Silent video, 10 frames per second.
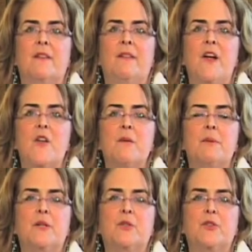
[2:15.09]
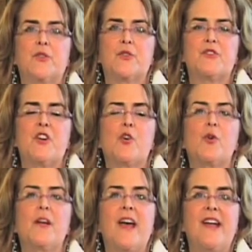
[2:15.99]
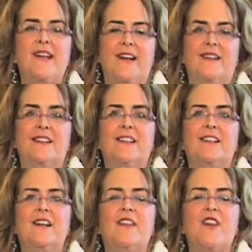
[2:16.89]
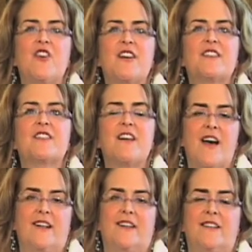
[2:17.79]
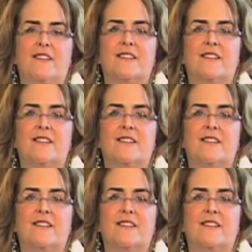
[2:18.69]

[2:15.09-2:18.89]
They're the builders. They're creating. They're excited.